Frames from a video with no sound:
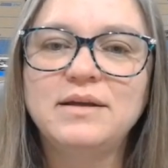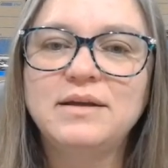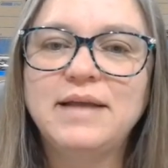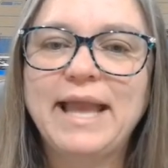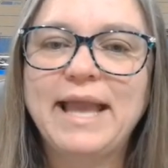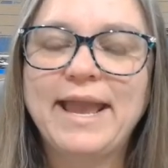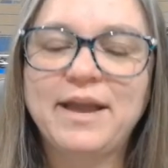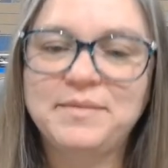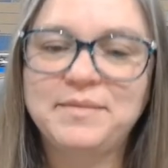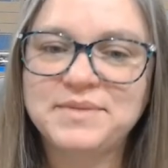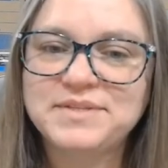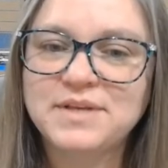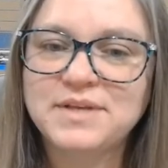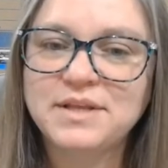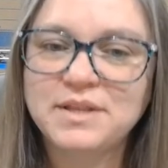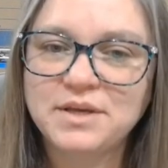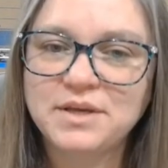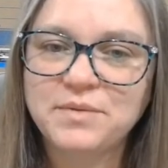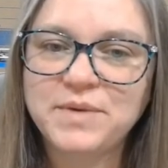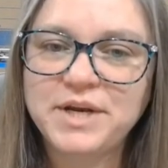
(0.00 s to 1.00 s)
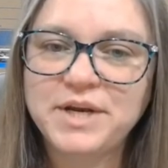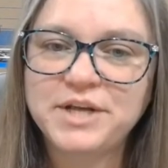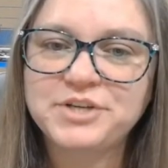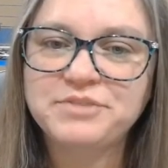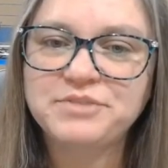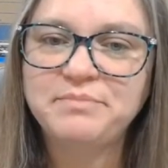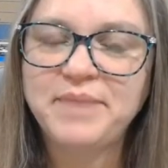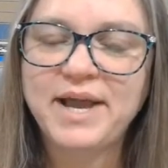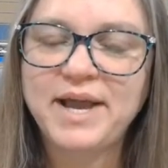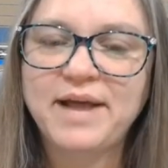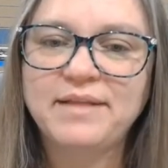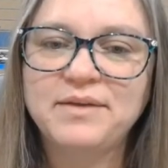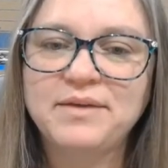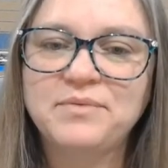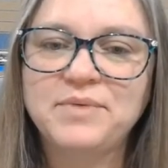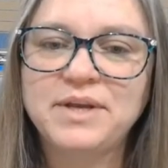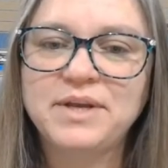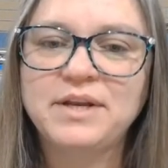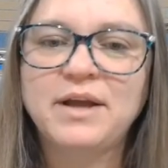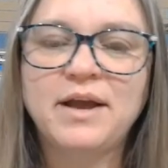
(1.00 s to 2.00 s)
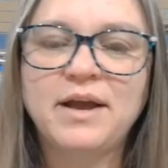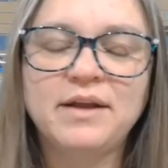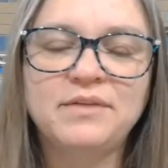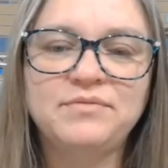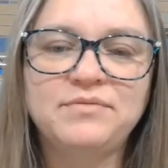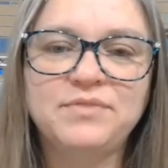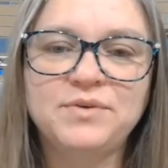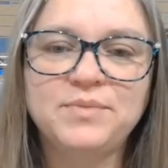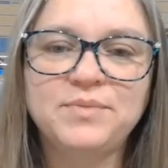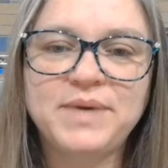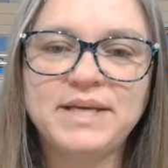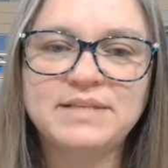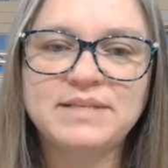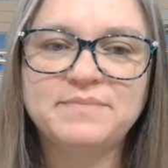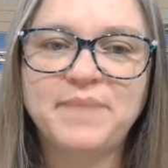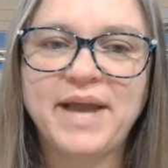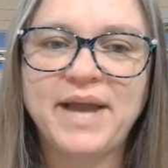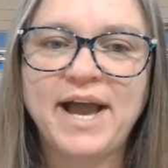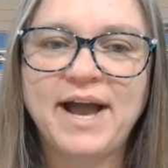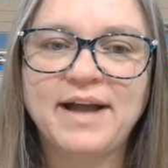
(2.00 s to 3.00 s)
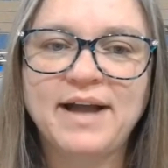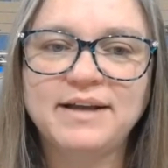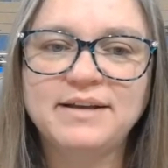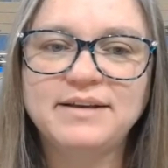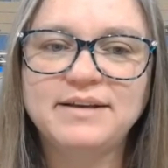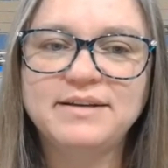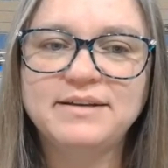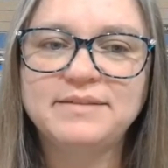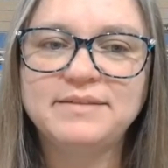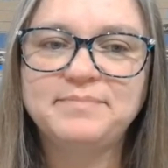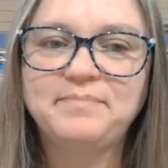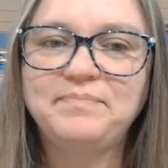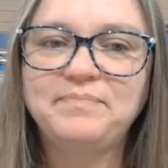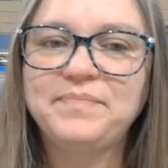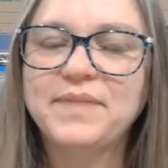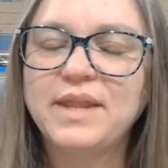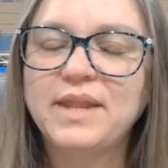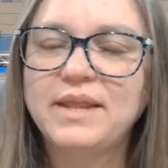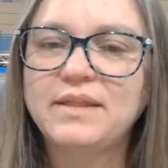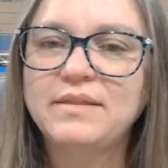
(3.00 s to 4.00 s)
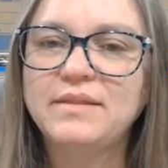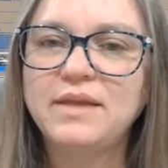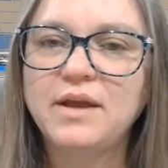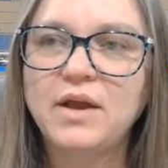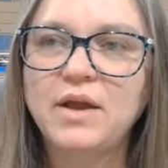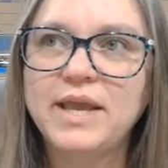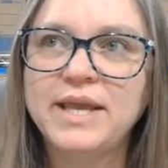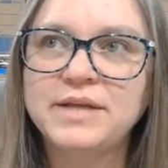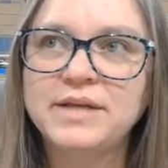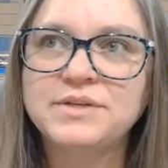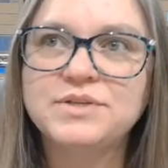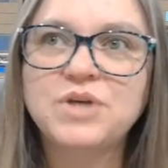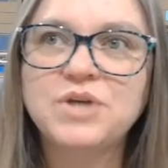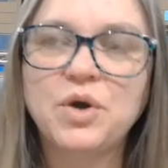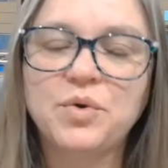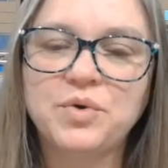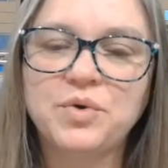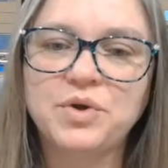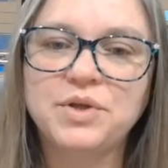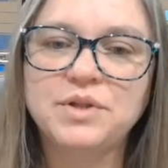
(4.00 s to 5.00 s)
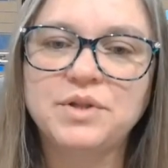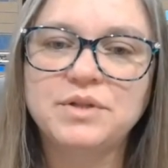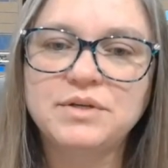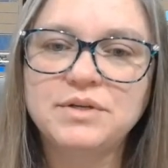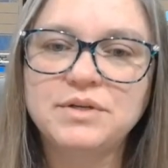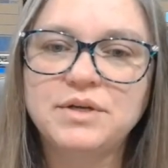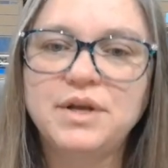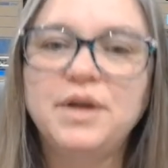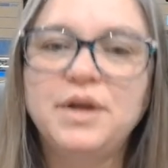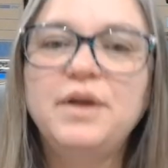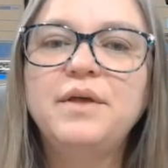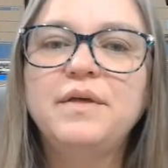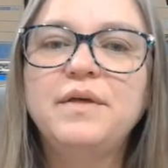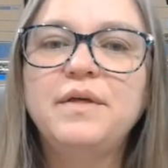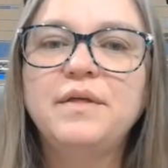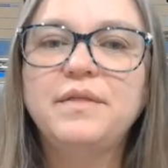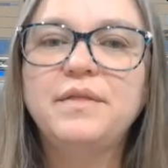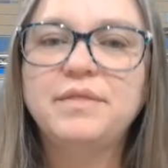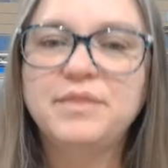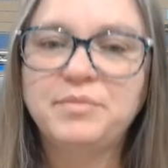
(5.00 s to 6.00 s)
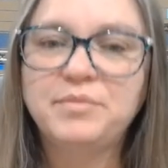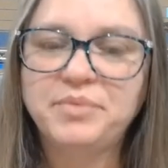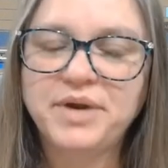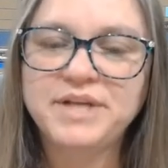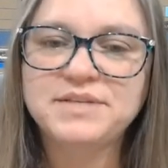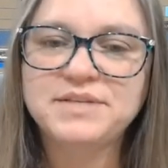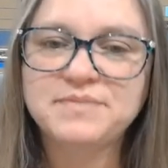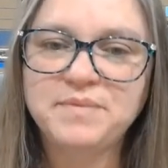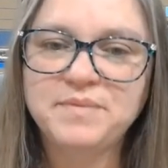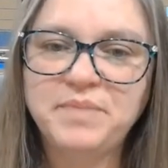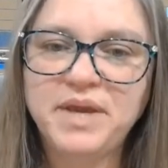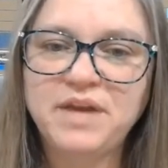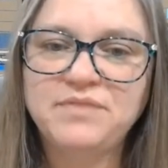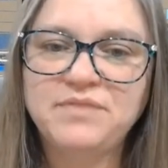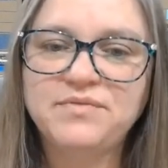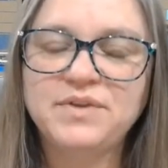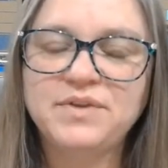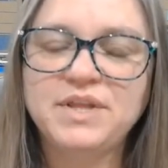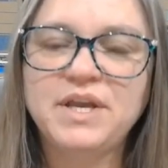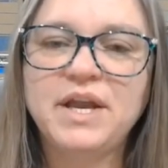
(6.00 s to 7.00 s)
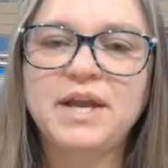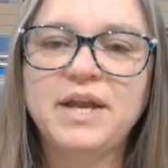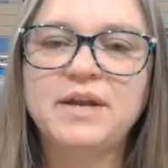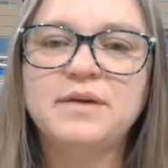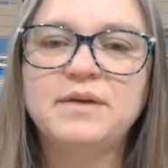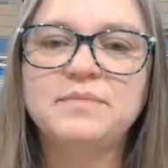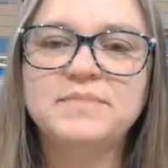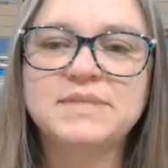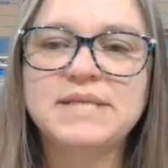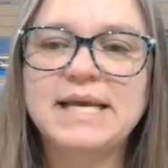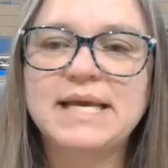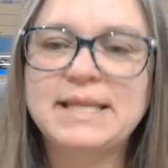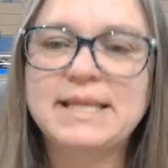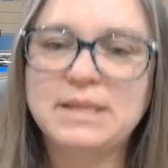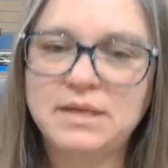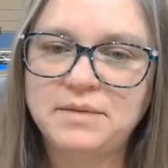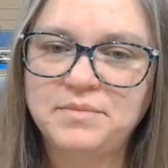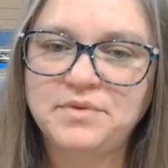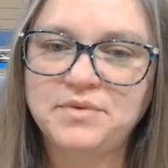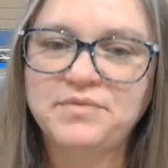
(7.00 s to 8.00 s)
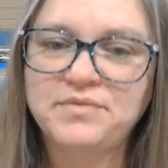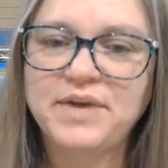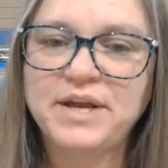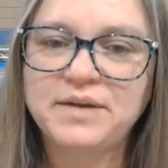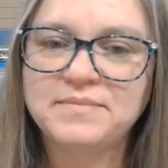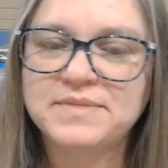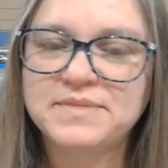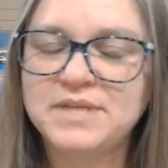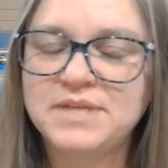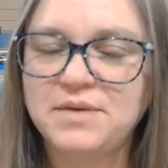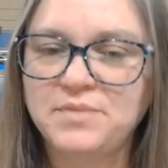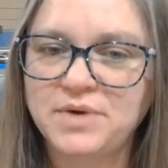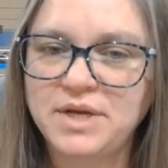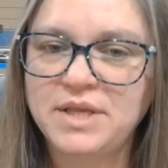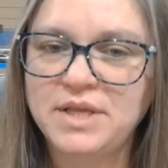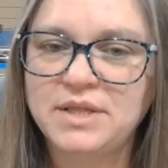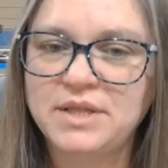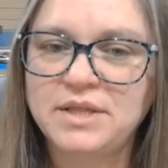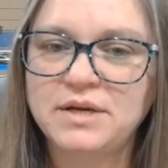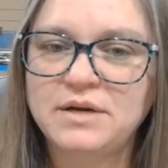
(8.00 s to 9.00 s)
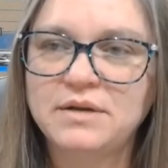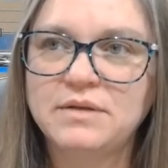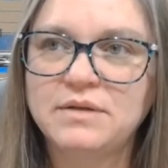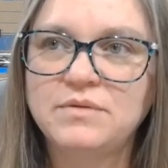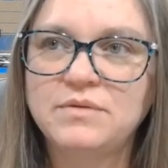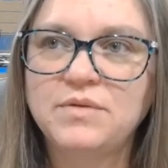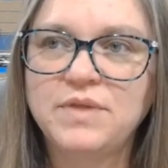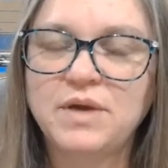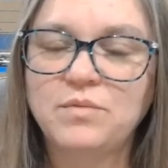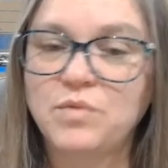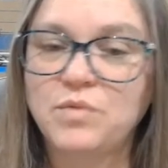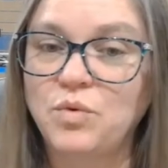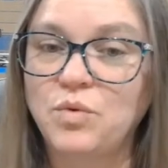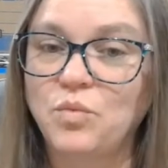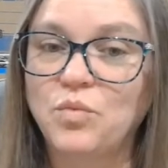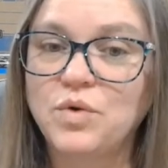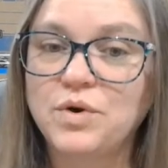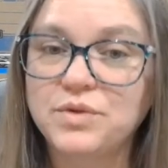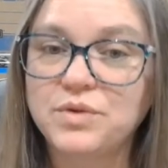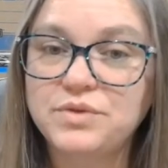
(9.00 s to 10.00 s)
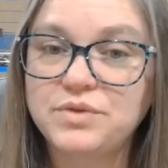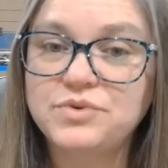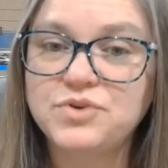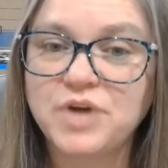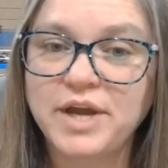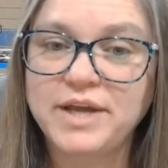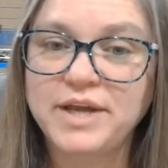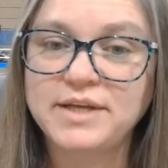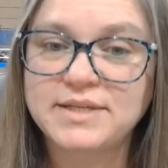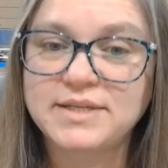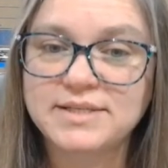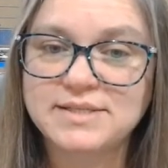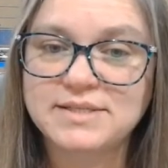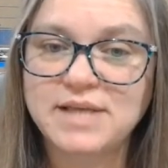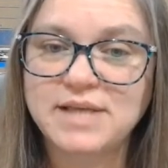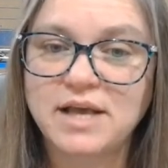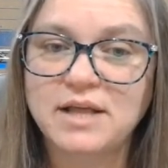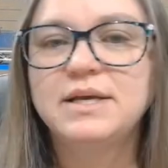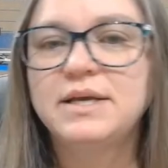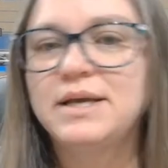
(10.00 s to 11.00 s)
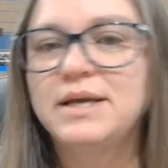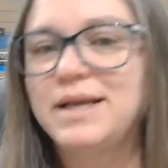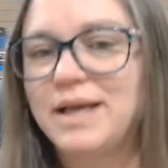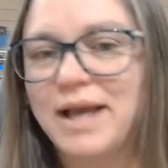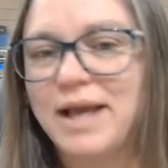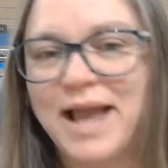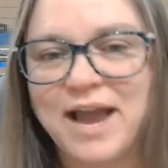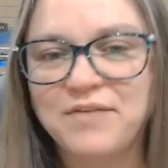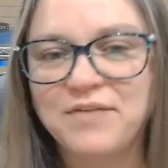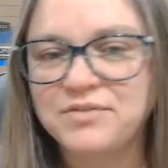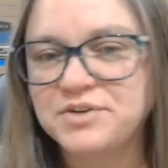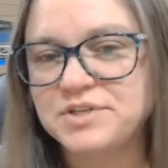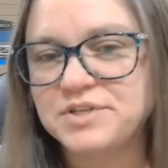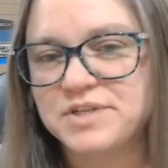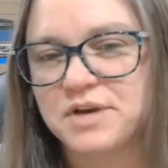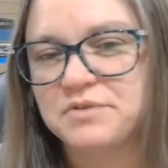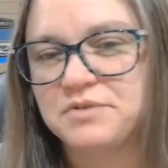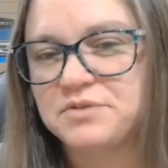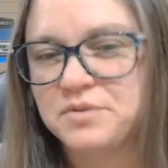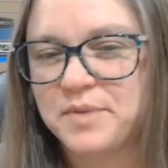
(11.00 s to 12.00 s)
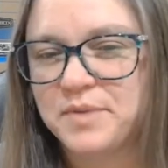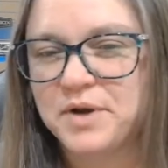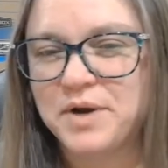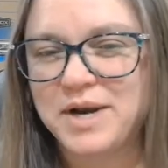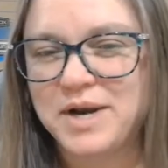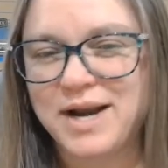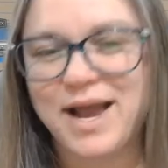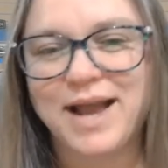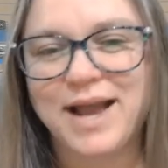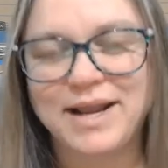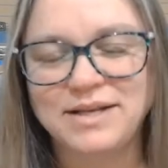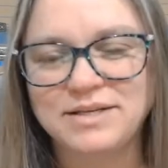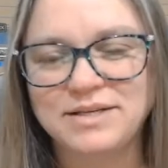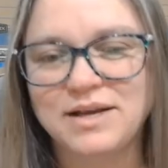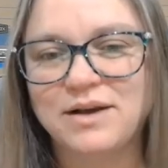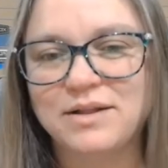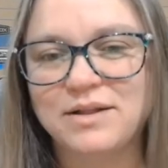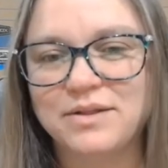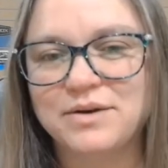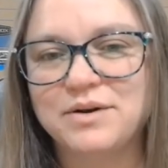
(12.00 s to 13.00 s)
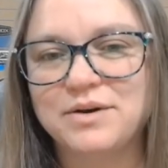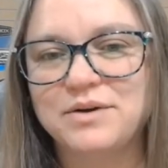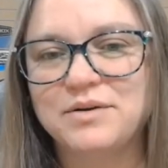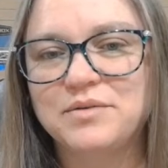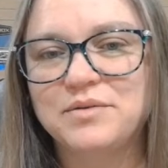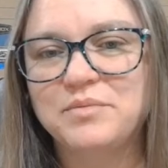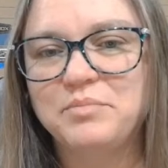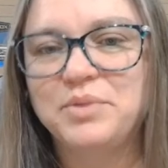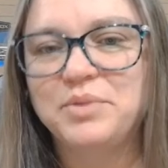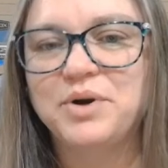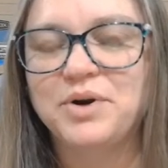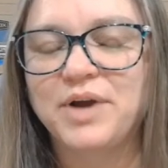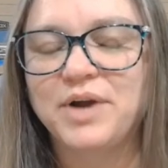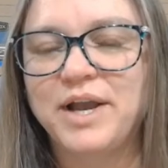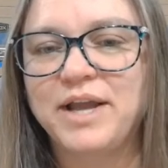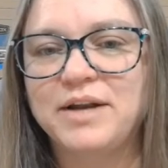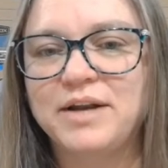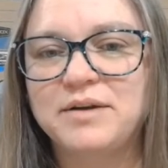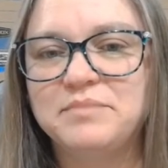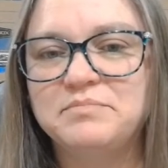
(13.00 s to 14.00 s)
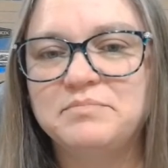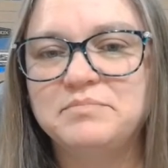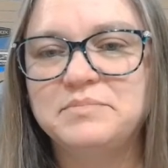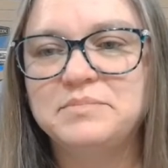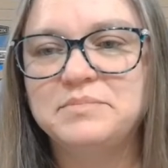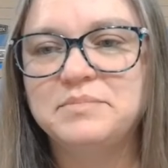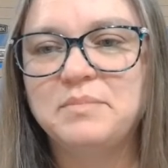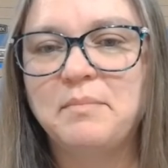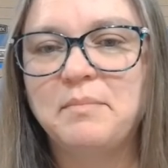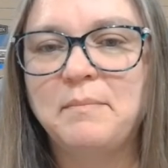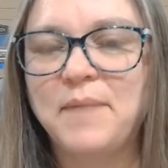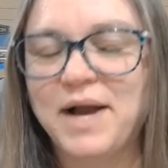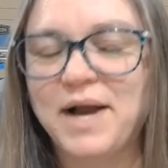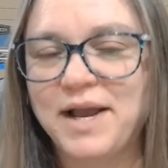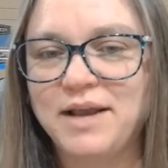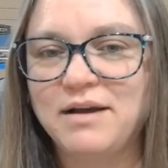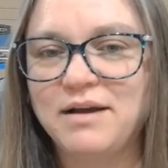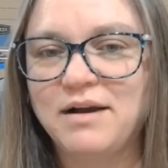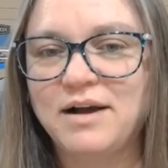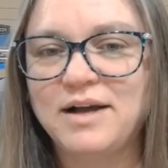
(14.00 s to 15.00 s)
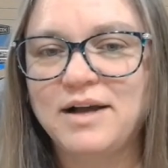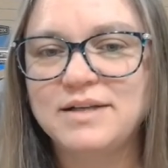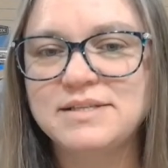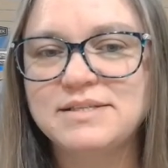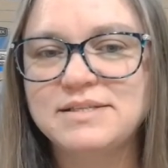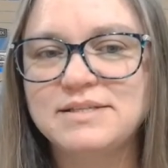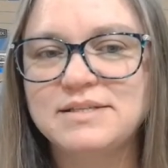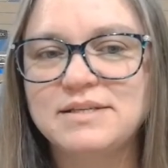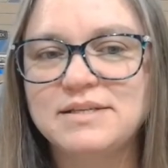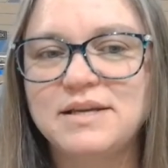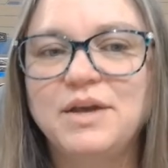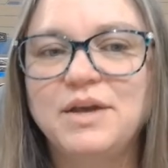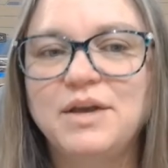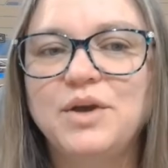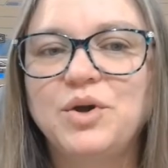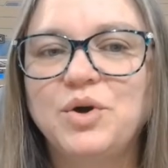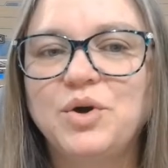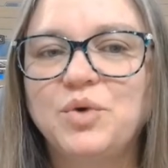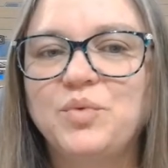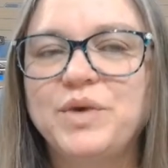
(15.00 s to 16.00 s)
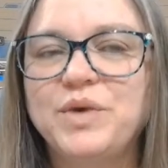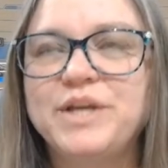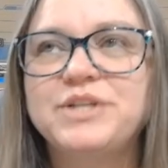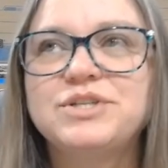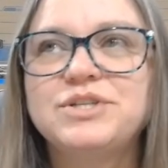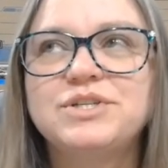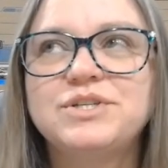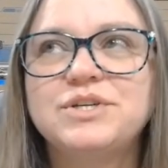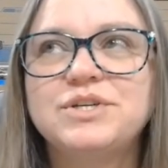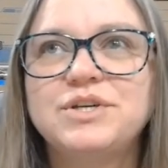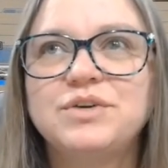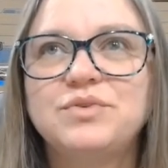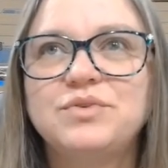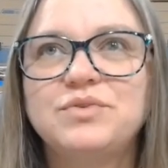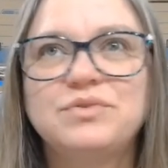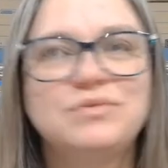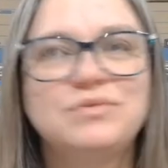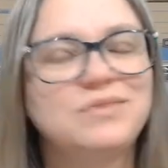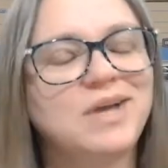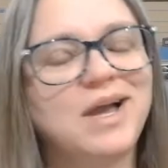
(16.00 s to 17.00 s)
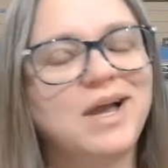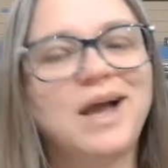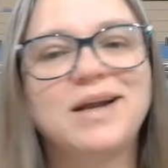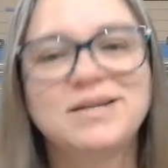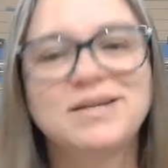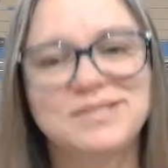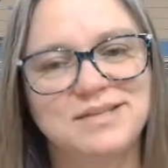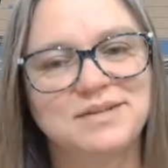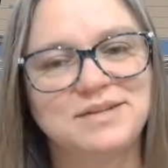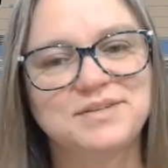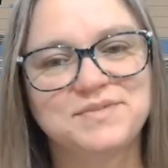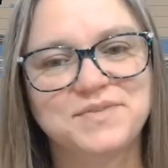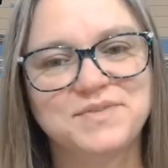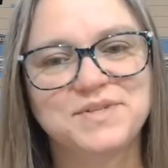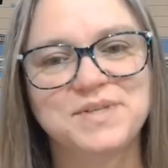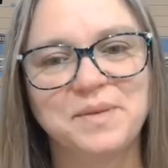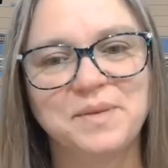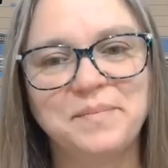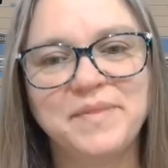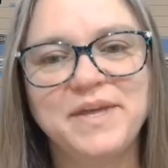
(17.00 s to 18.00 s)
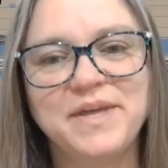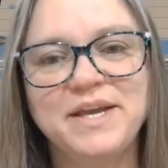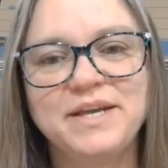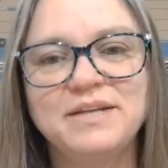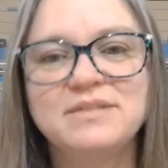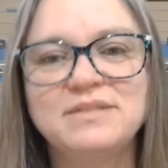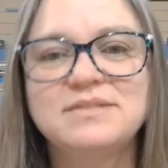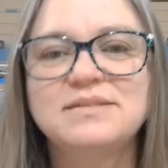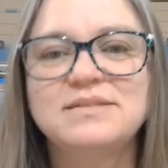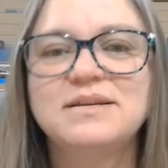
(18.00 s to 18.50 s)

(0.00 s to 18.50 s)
Amazon liquidation pallet we'd gotten a few weeks back. In total, the price we paid for the items and the number of items that were in there that were worth trying to sell averages out to about a $9 per item buy cost, which kind of sucks for some things,